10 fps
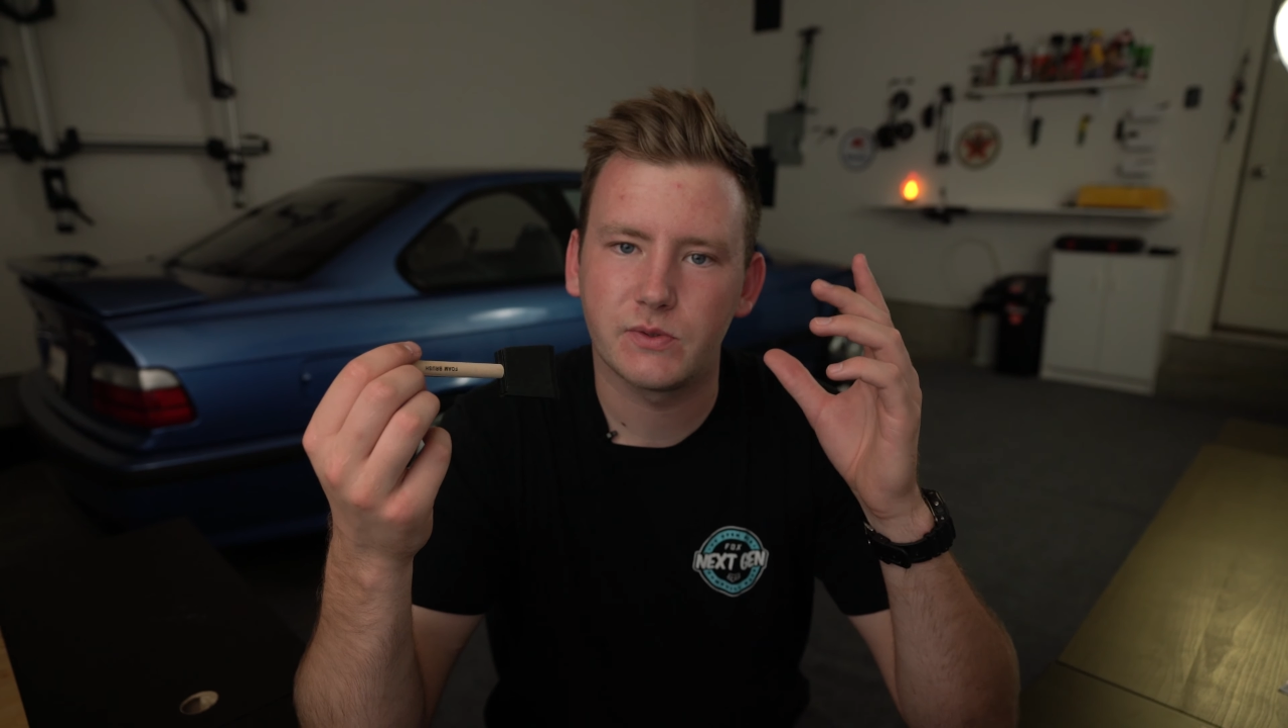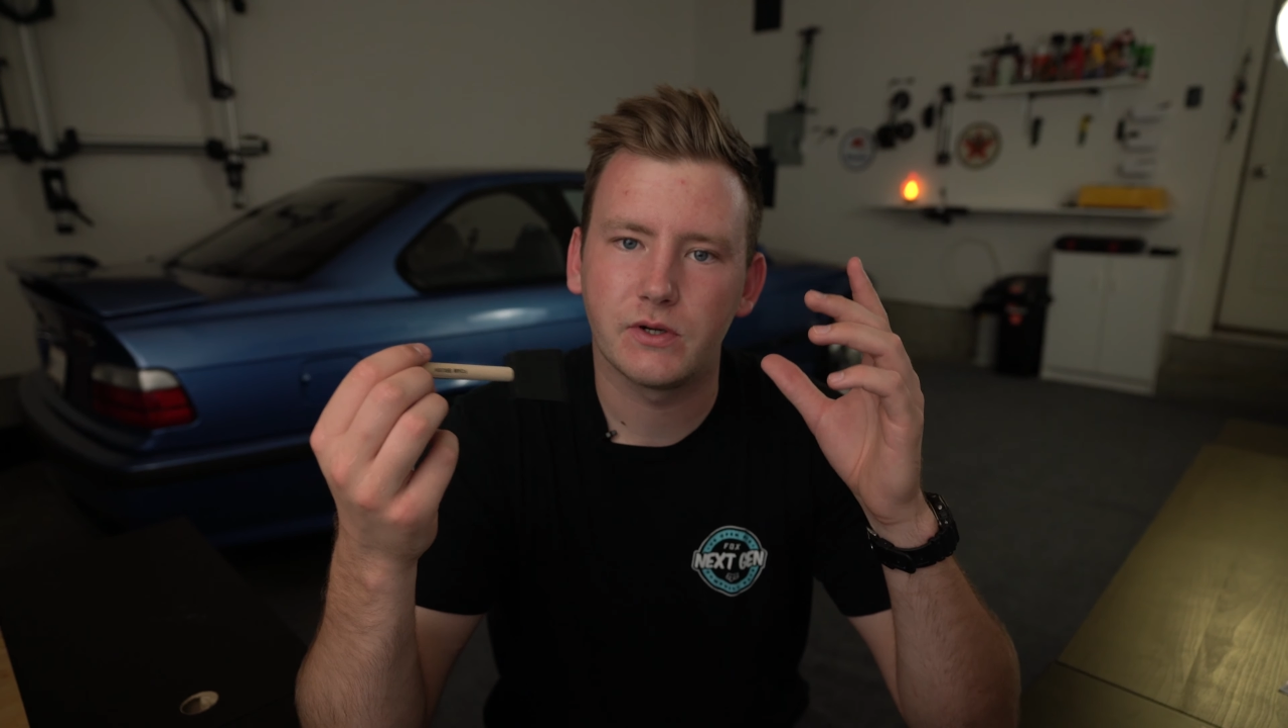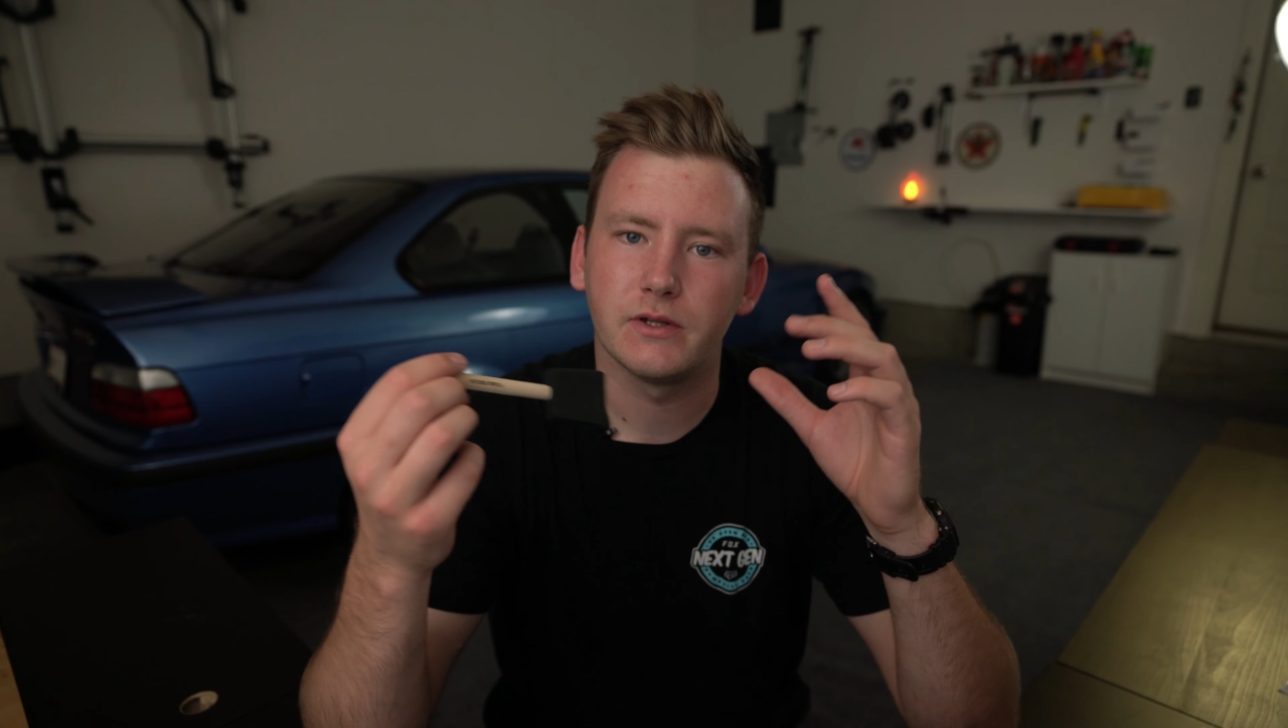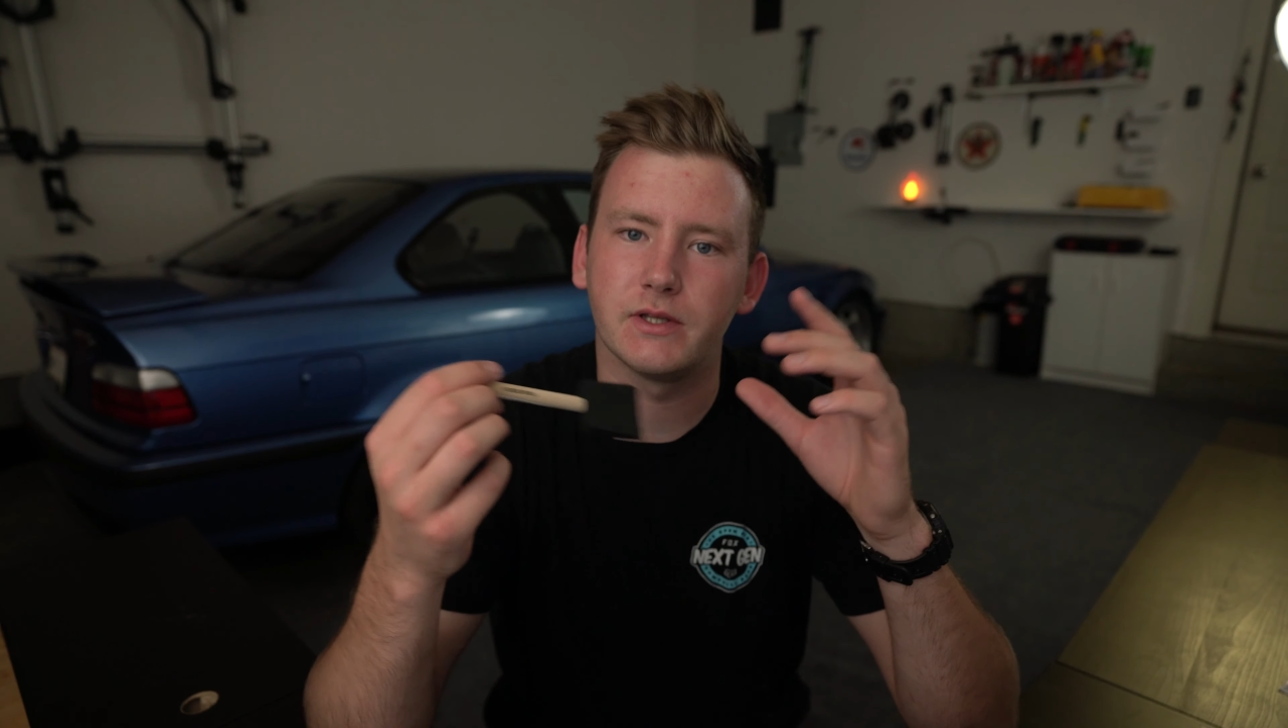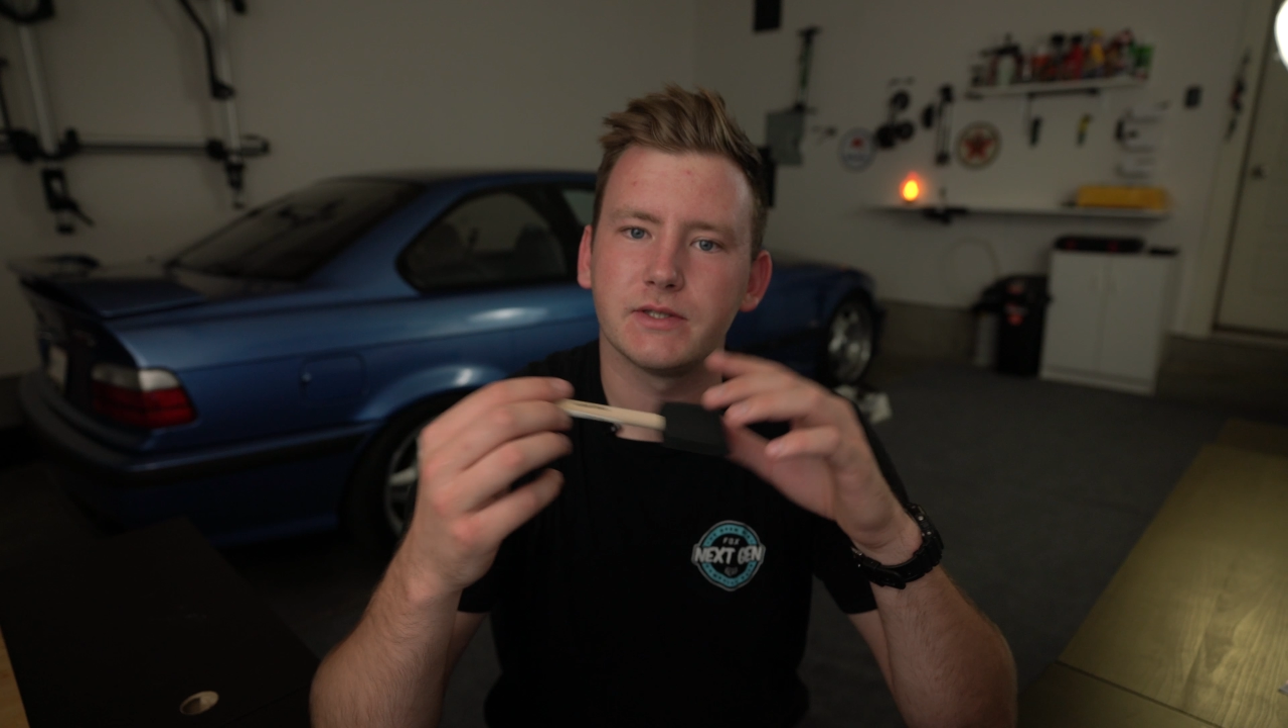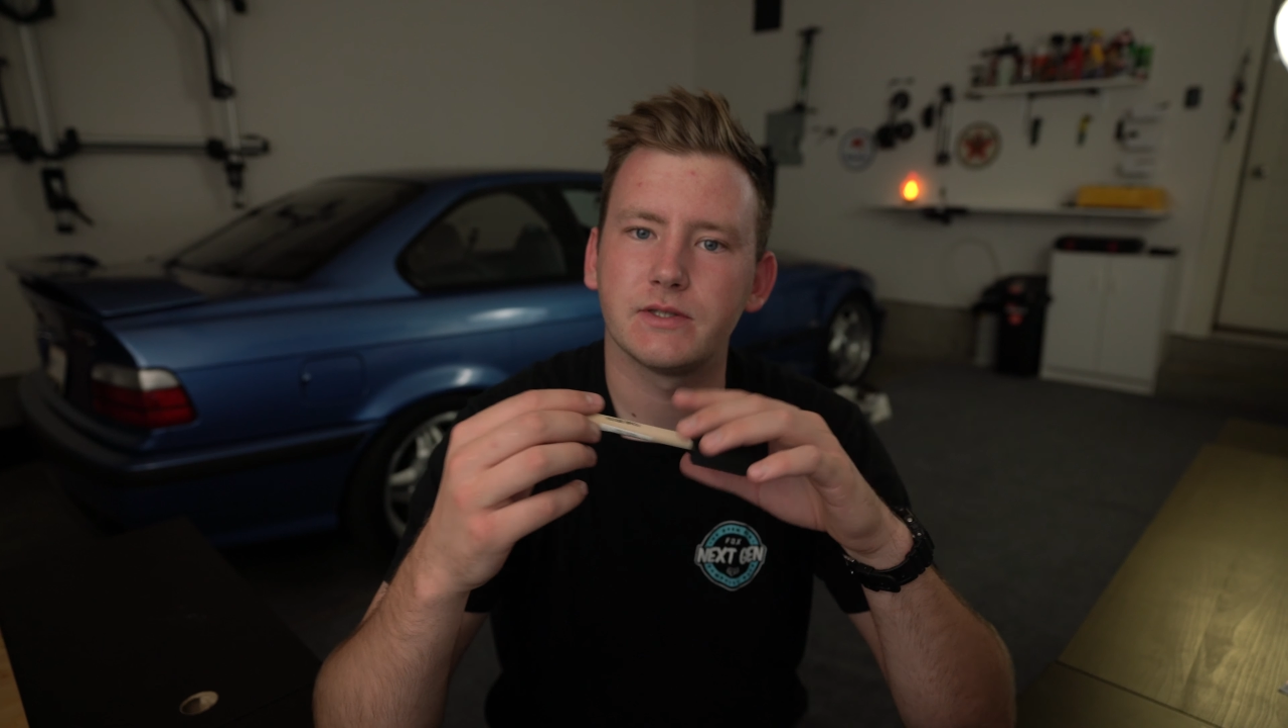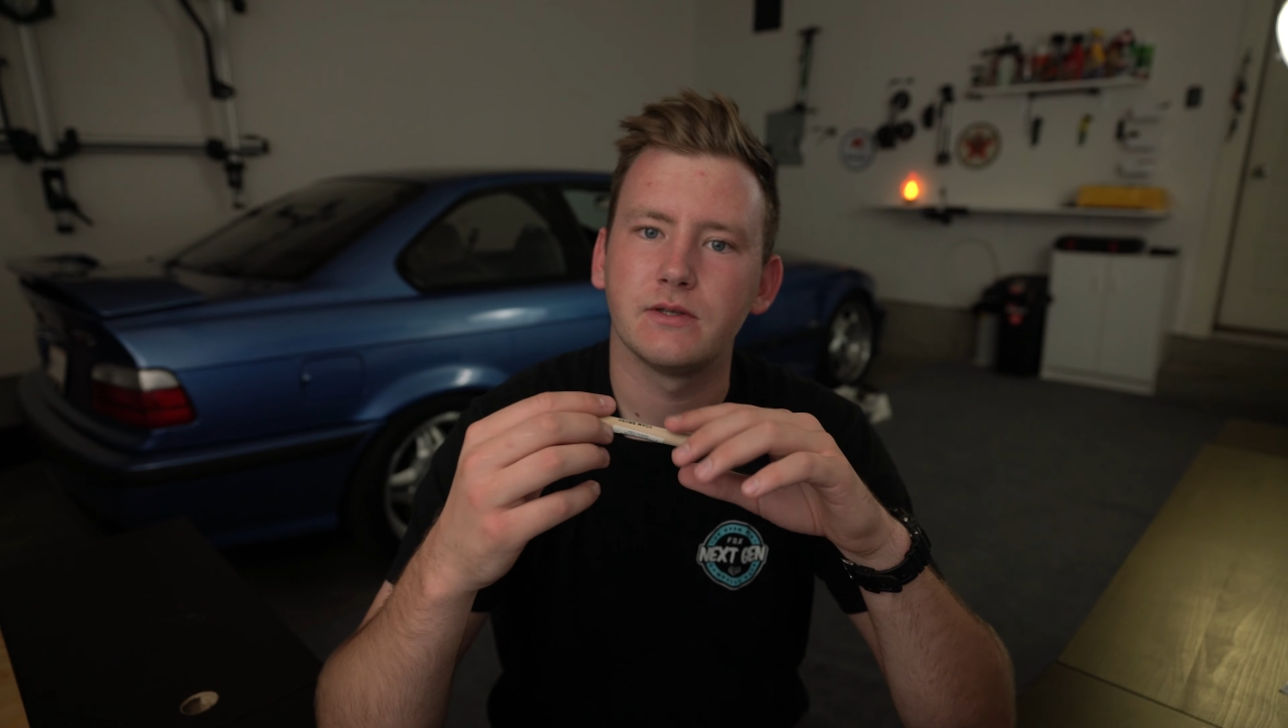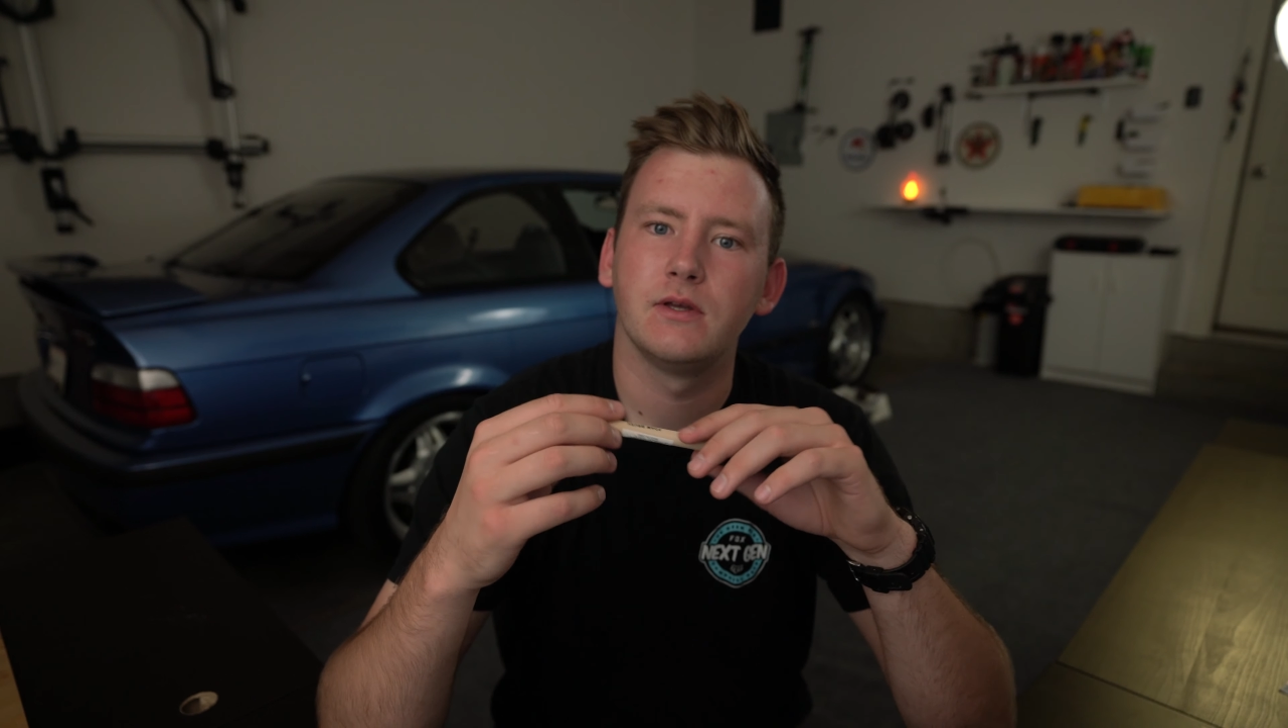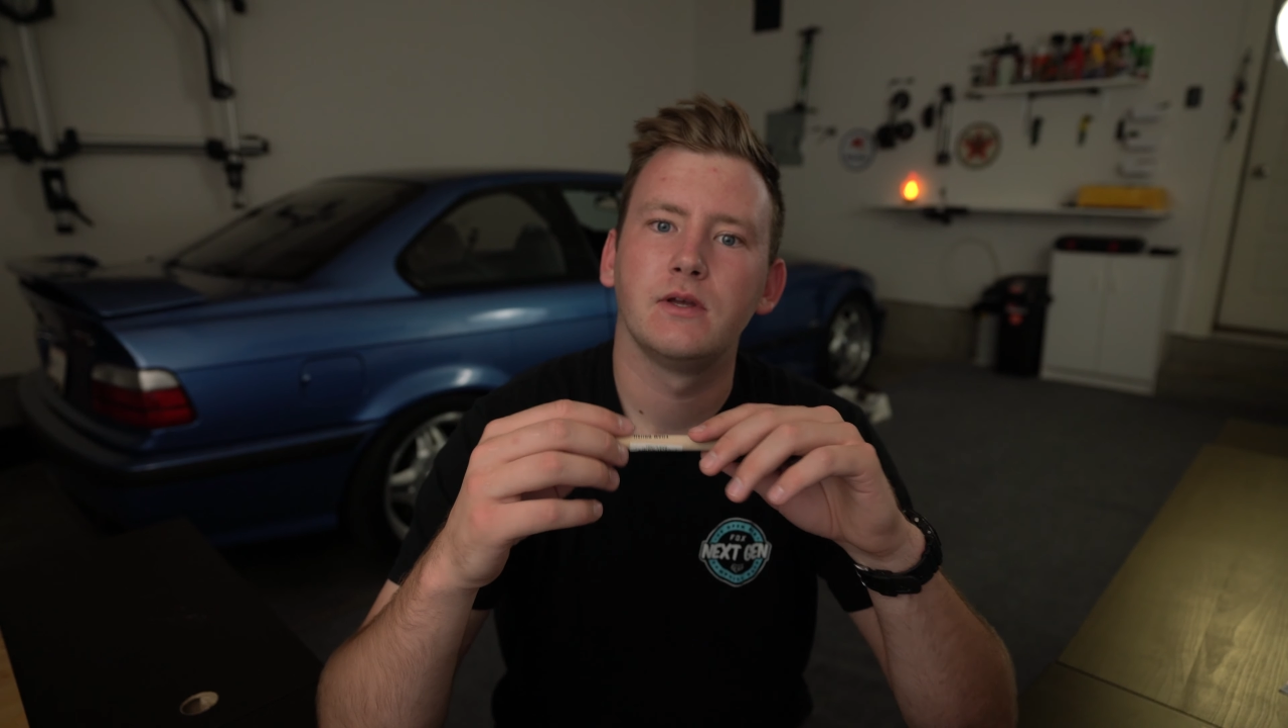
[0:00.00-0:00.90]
regardless.